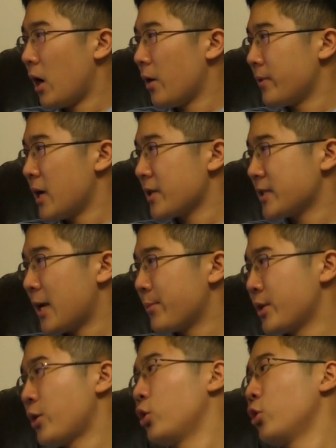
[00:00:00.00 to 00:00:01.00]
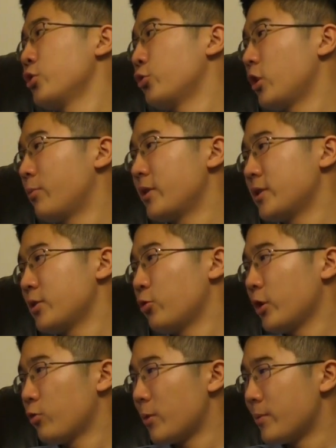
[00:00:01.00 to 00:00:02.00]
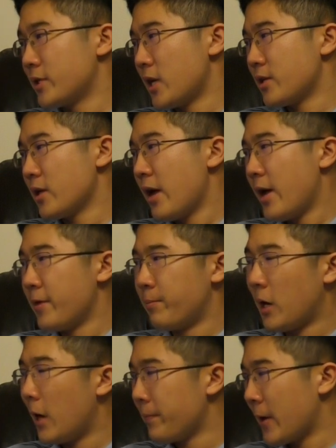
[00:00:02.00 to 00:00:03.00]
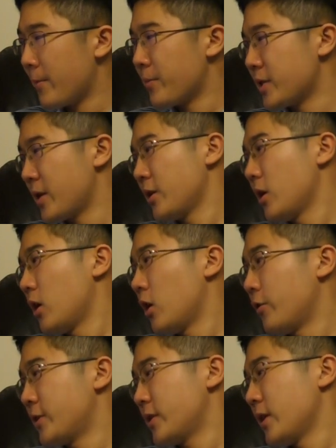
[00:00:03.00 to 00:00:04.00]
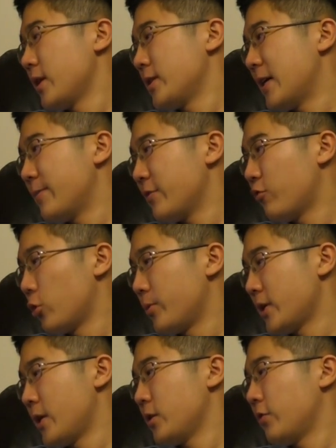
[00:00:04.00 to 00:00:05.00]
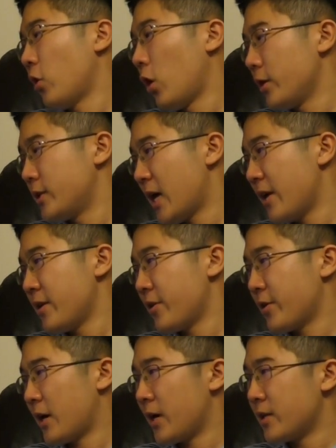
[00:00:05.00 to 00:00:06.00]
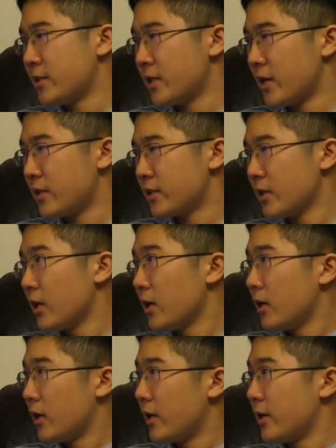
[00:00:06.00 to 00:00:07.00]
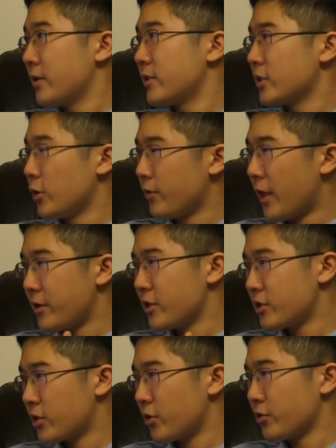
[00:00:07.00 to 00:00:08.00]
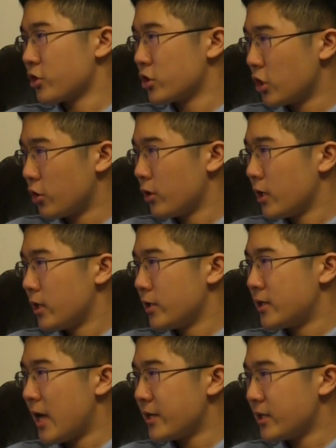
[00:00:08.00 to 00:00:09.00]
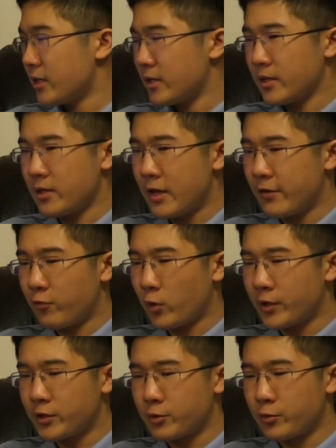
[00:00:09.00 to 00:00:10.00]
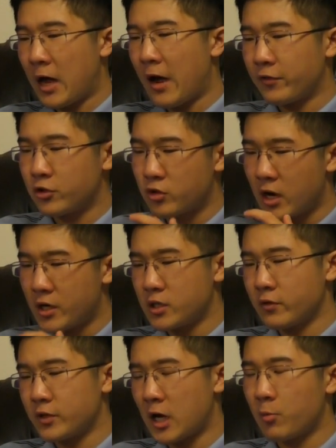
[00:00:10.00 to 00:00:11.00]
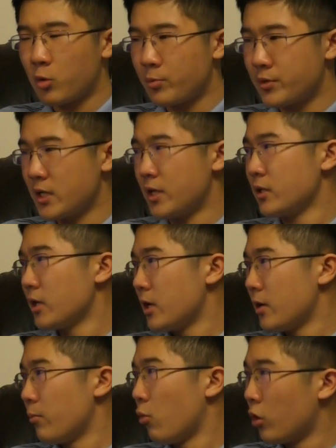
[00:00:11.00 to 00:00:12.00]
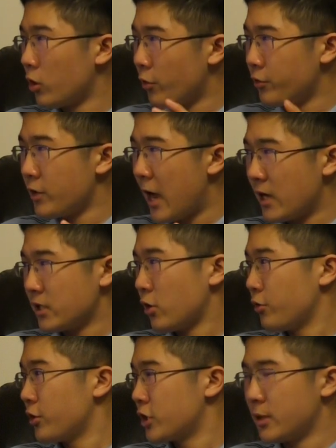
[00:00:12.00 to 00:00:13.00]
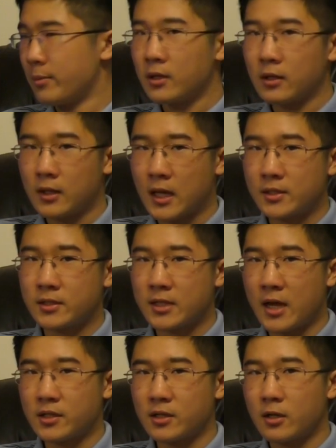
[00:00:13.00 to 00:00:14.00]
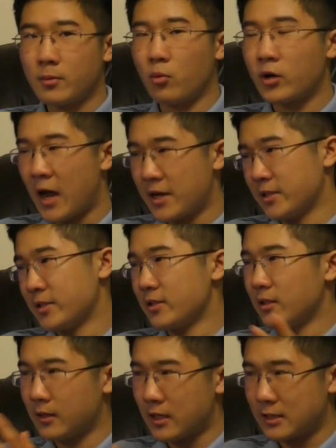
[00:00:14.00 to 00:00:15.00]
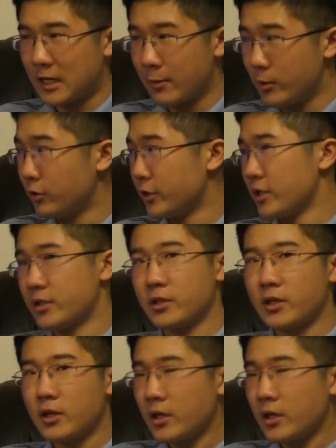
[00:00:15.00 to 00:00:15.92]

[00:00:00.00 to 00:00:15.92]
next 9% only owns 21%, and the bottom 9% owns 74% of all debt in the United States. And so that just goes to show debt. If you want to have the strategy of the top 1%, more asset ownership, less debt. More assets, less liabilities.